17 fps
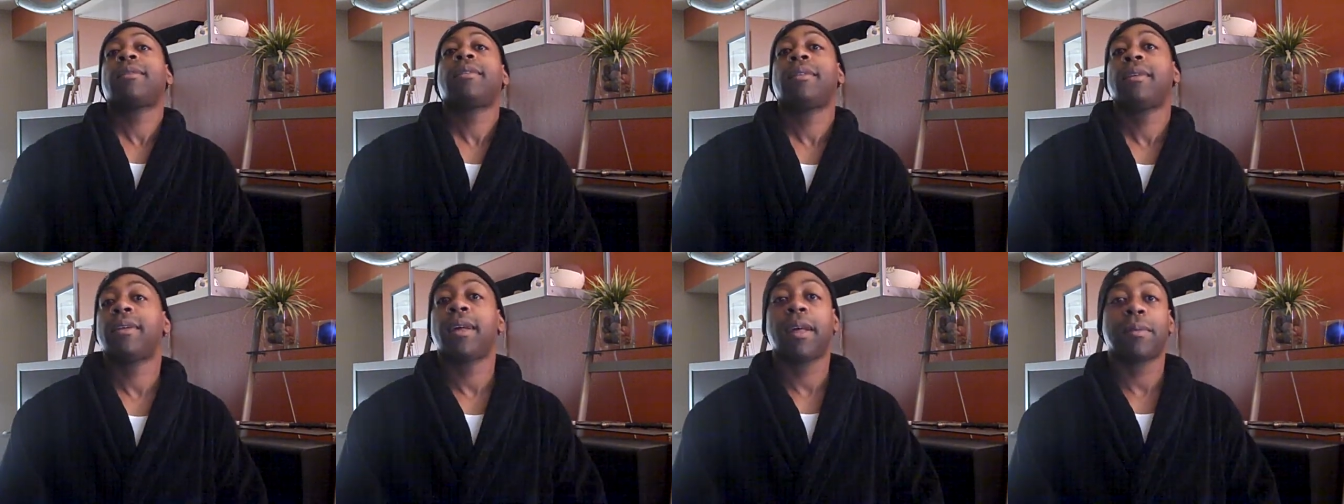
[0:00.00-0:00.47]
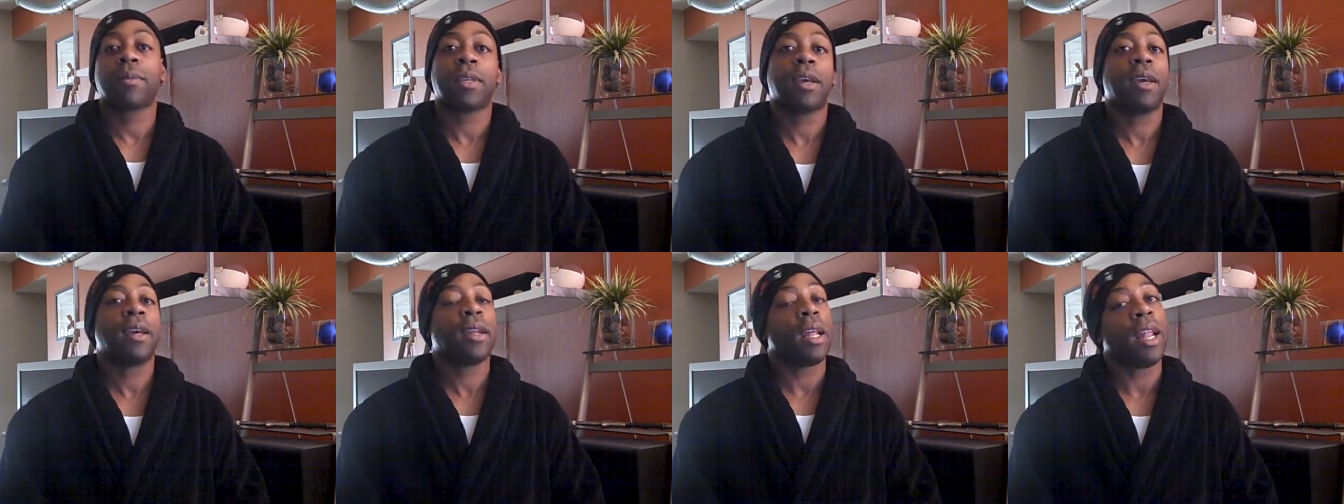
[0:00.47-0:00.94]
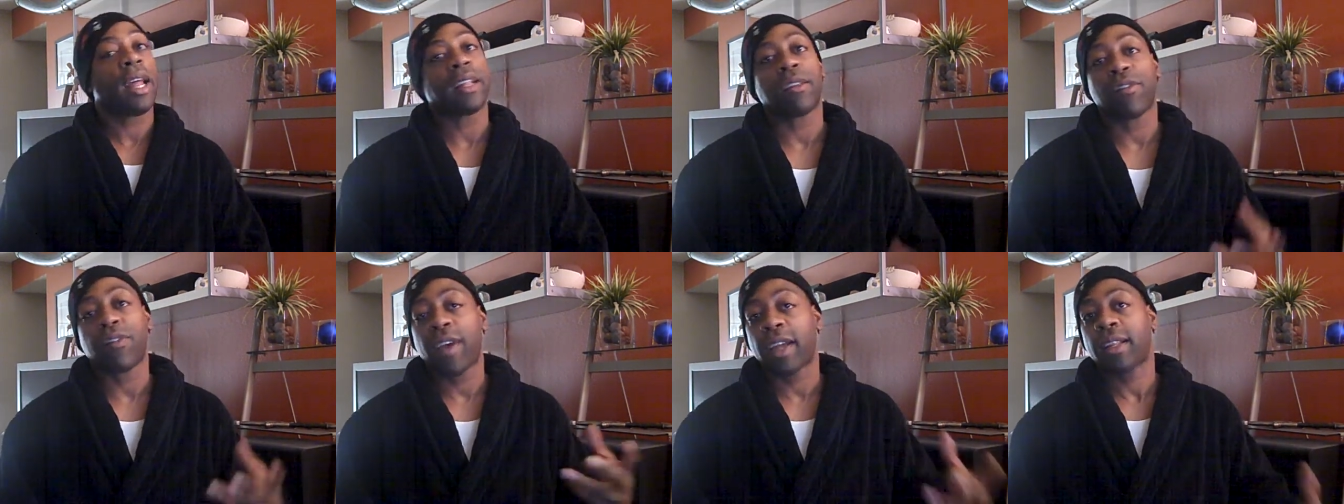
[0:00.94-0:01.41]
You know what I'm saying? I like
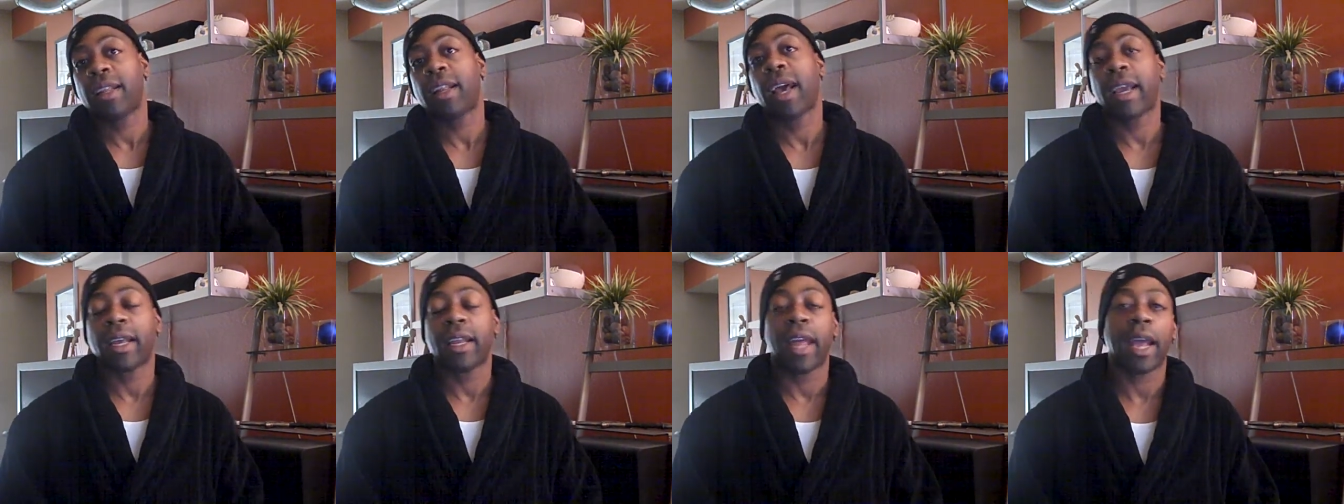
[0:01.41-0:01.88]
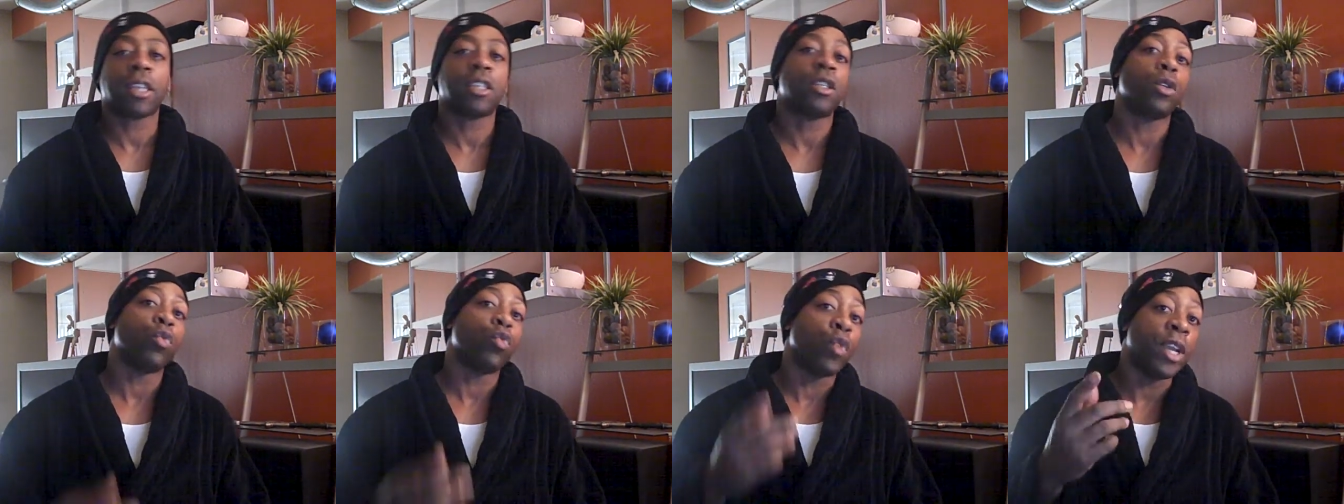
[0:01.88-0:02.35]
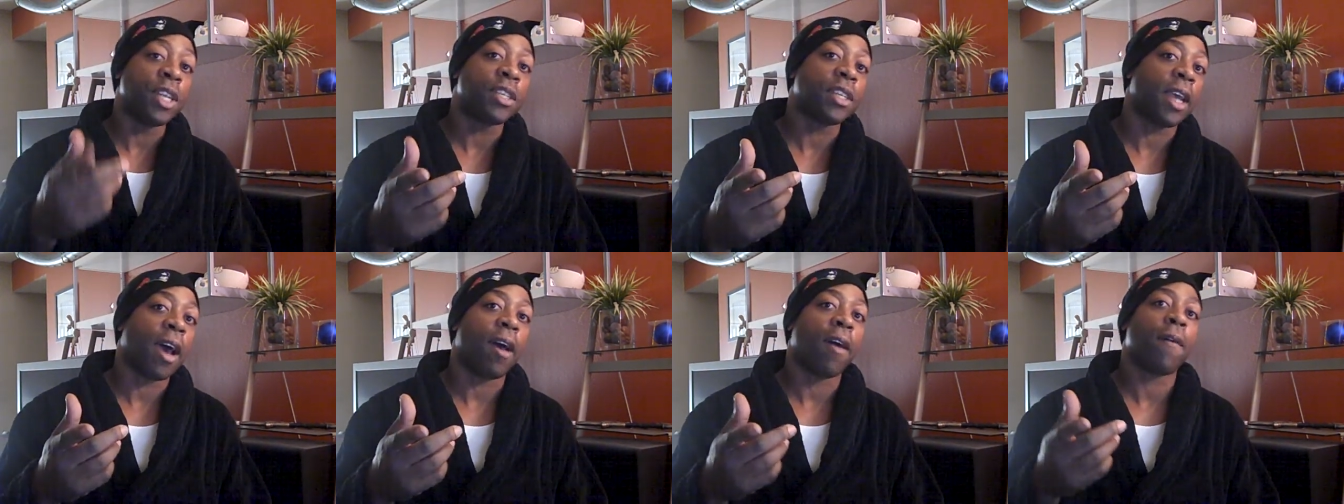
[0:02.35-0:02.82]
the fact that I can actually
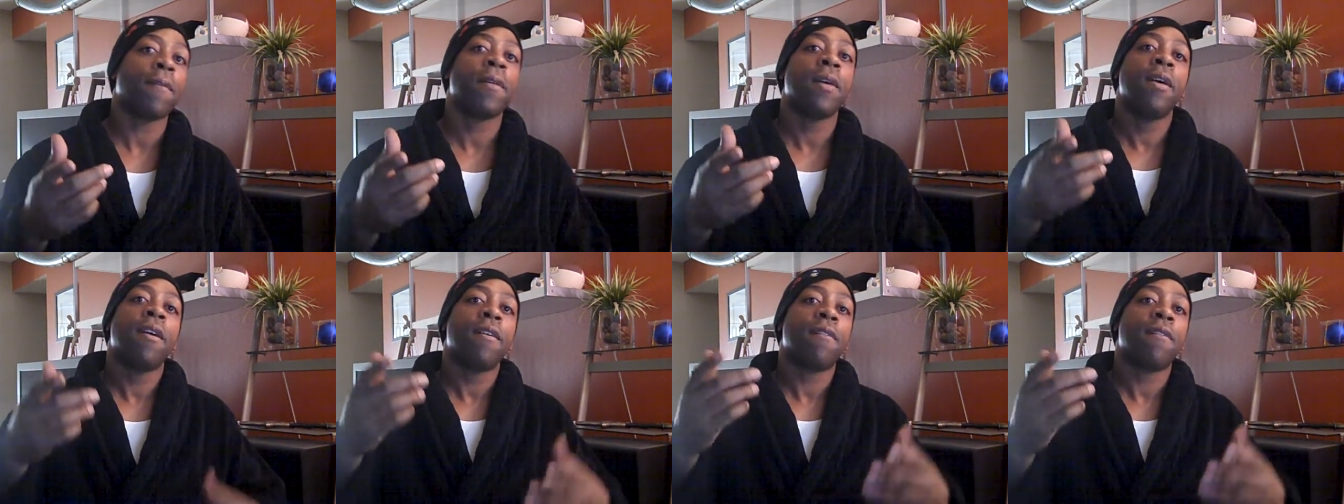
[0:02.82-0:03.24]
reach out,